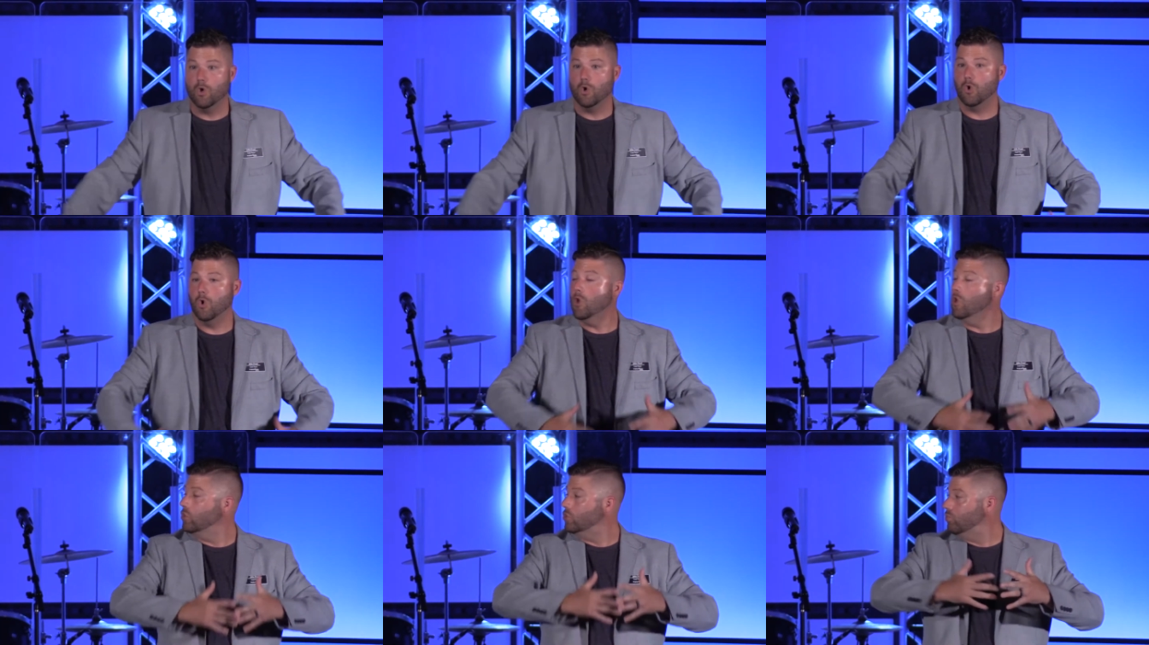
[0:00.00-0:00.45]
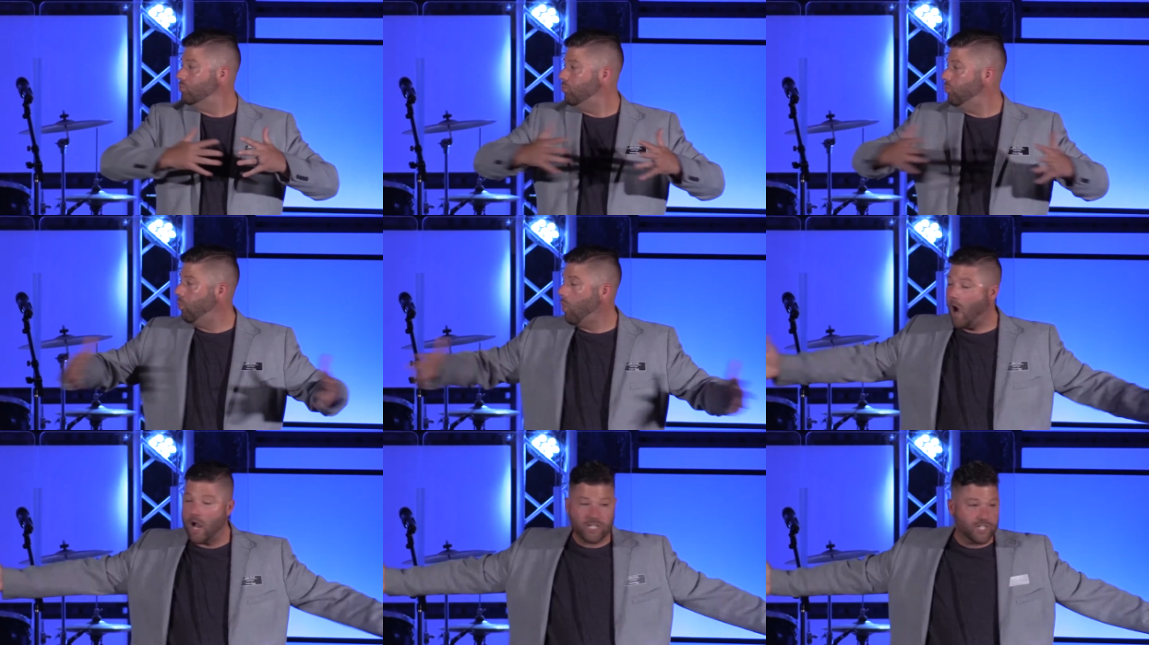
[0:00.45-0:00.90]
Who's
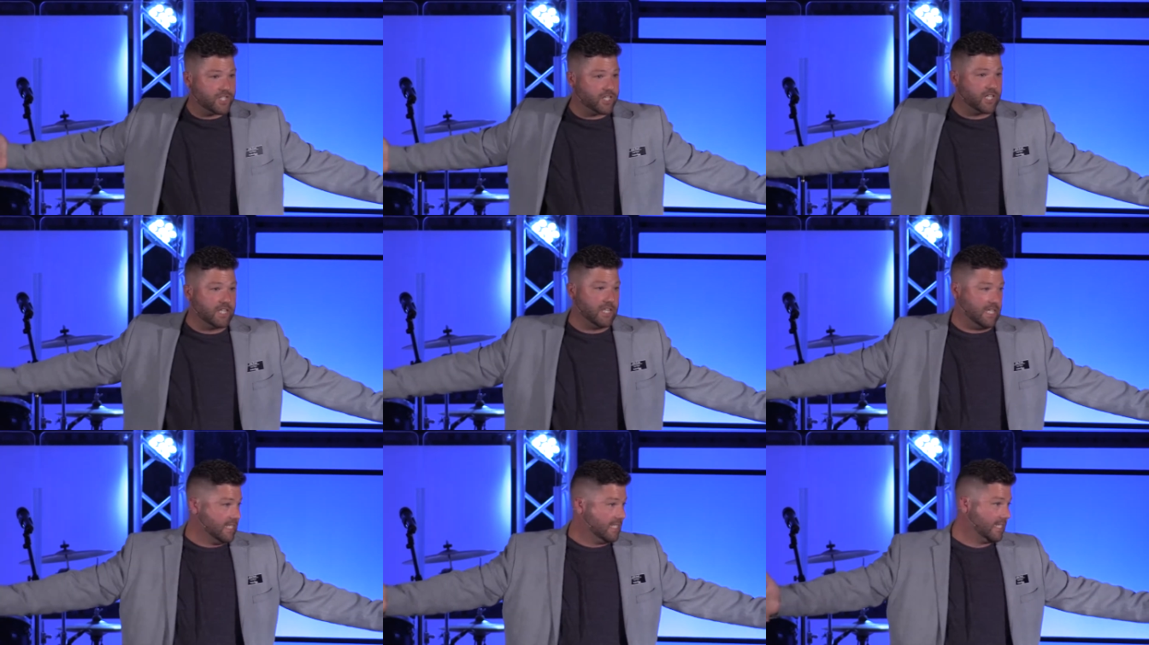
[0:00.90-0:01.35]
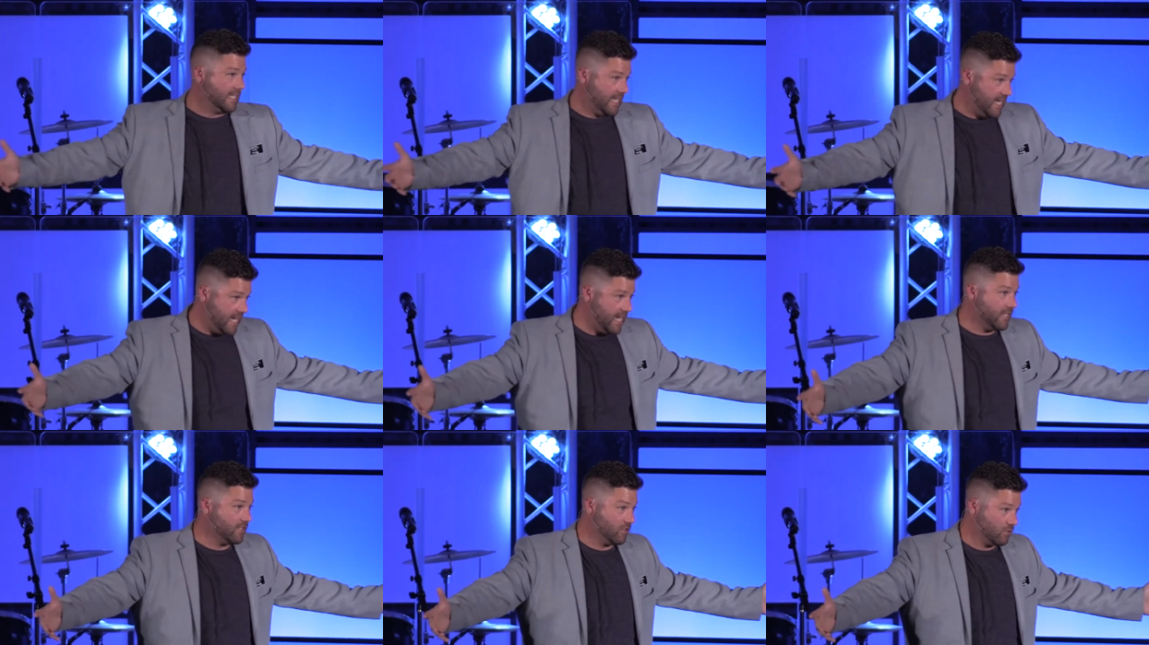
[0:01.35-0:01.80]
watching these
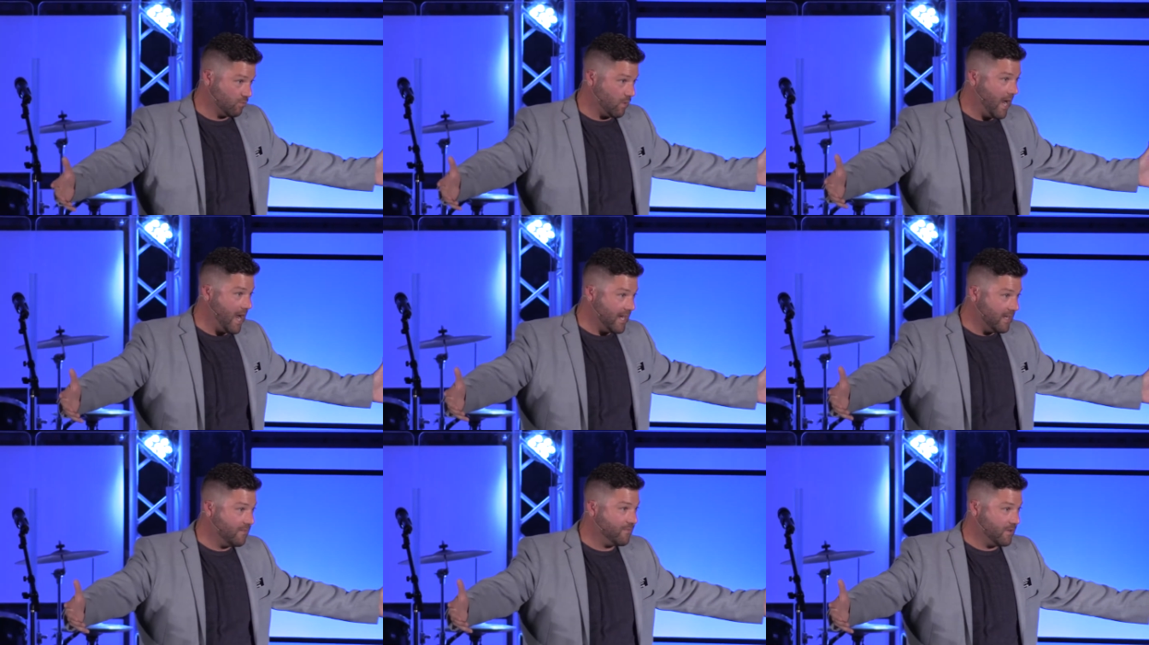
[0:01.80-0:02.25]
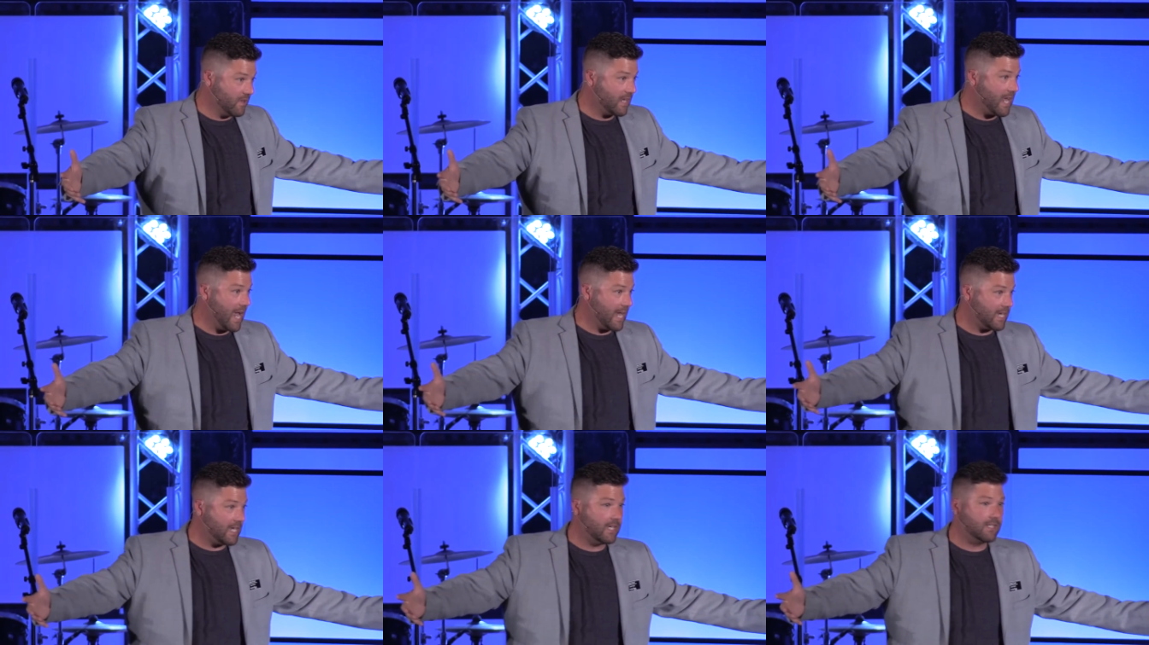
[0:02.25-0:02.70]
kids, right? If you've
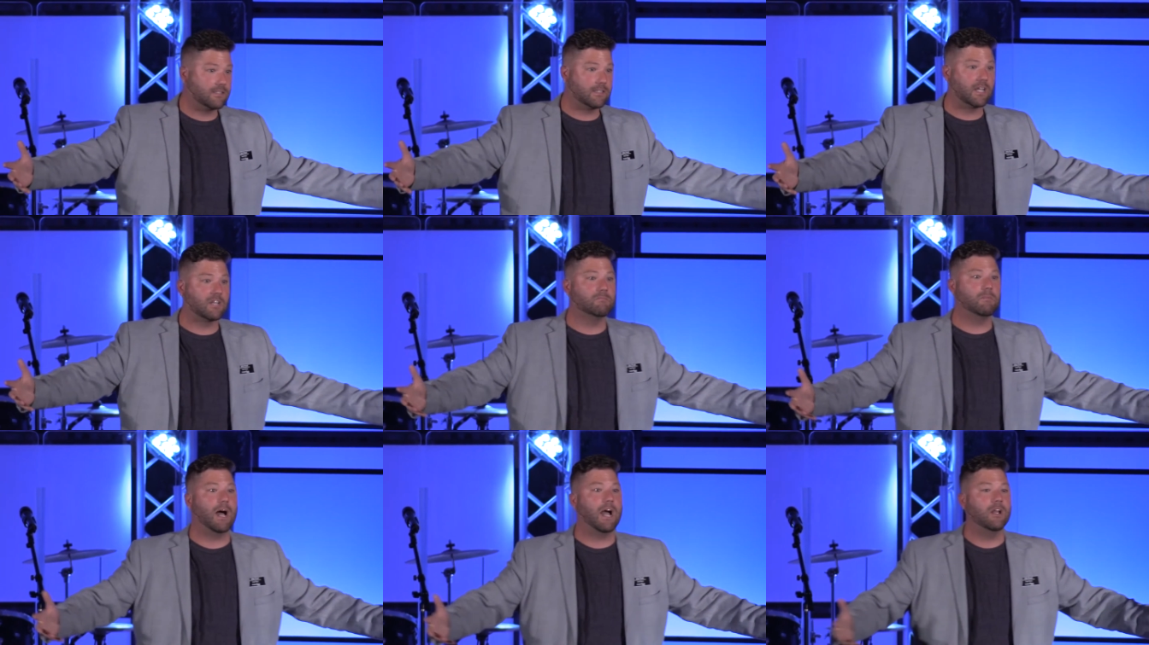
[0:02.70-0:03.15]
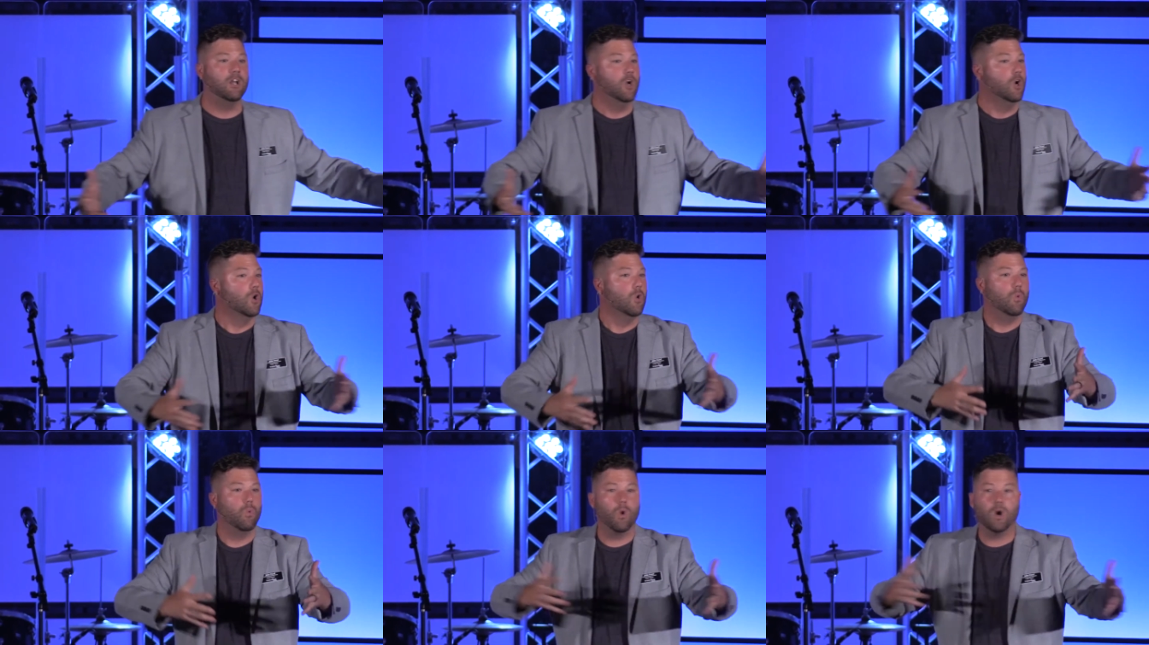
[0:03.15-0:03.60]
got kids like mine,
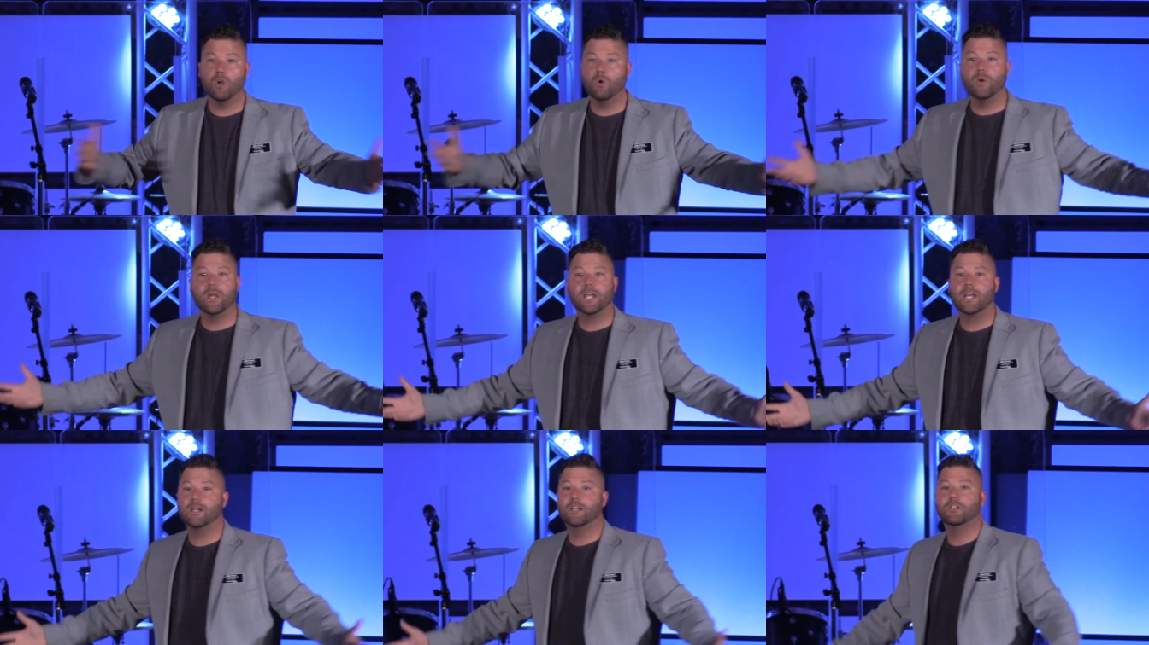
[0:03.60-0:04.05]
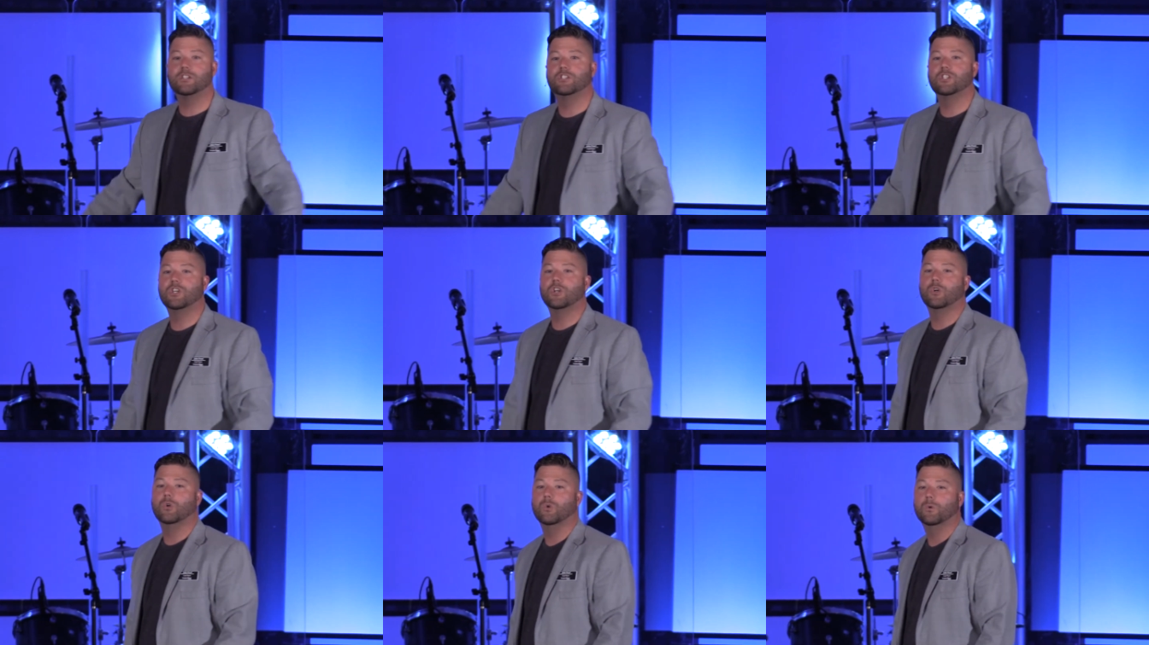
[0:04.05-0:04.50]
what are we going to
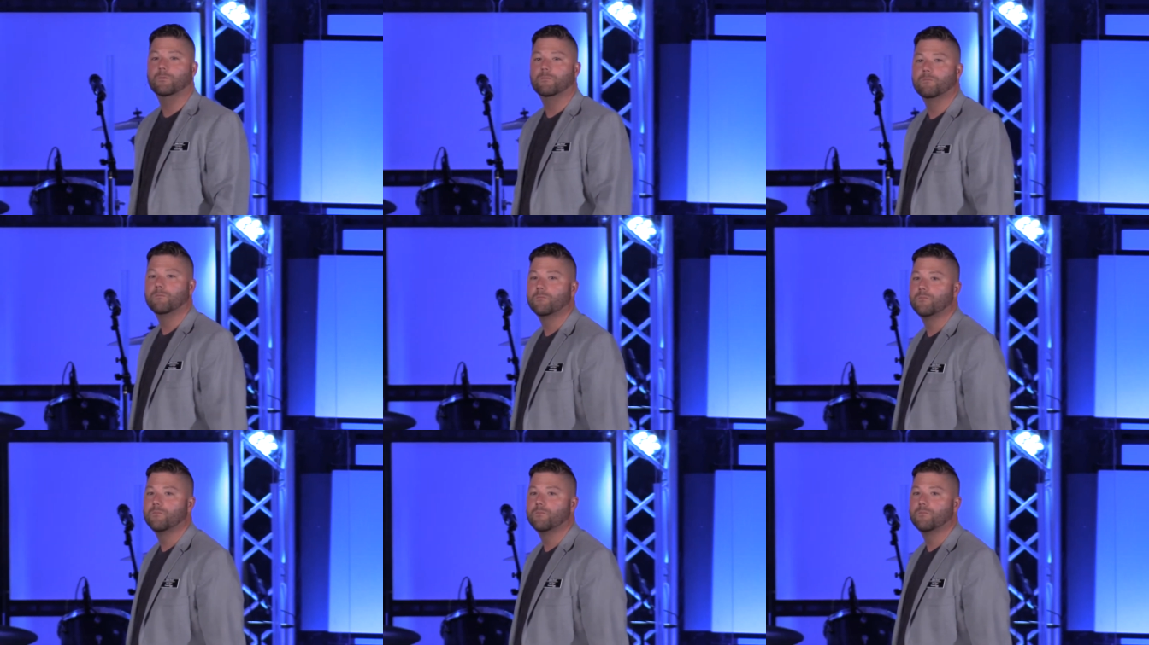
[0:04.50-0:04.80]
do?